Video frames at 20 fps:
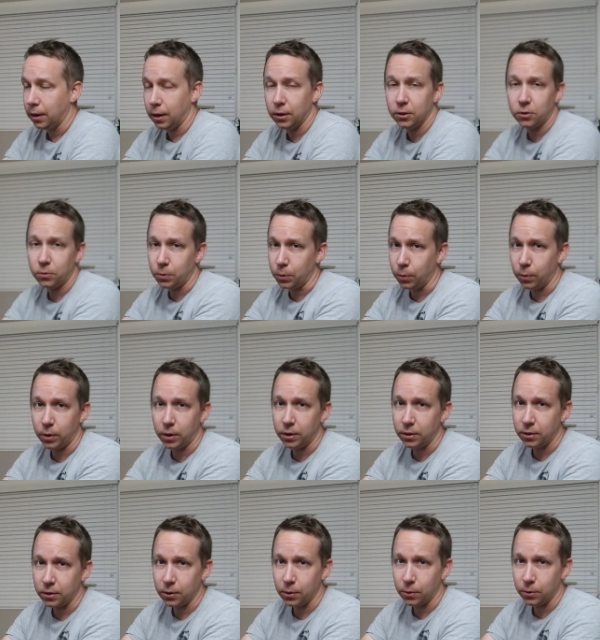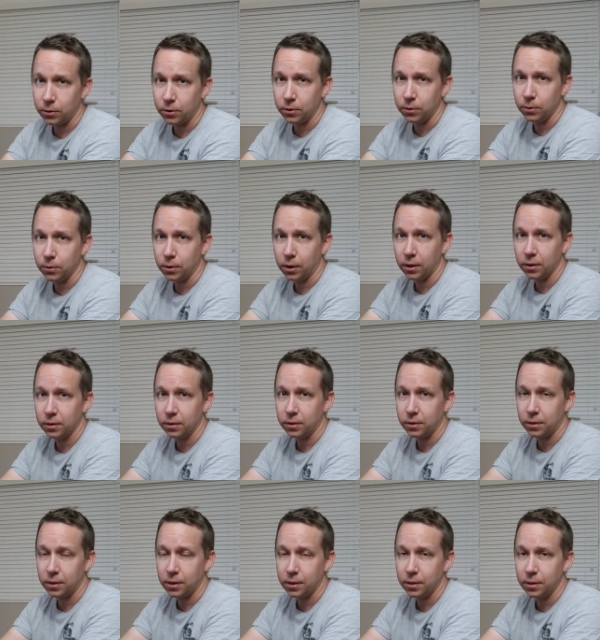us. We wanted to go to
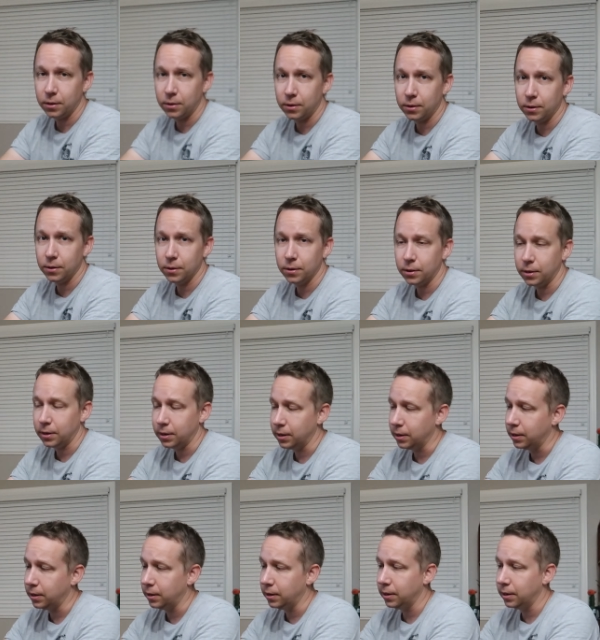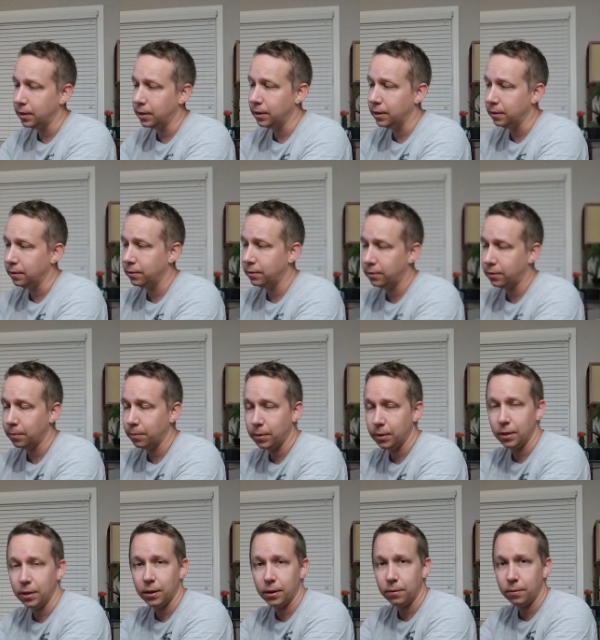Kazakhstan this year, and uh, it's
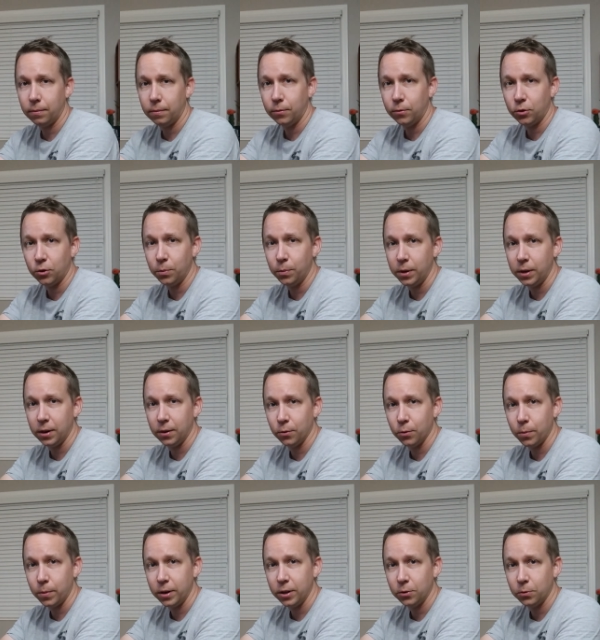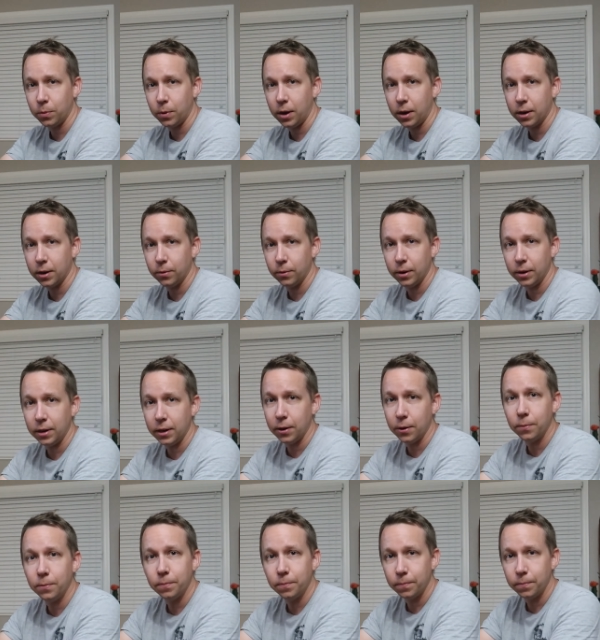something that should be in everybody's pocket right now.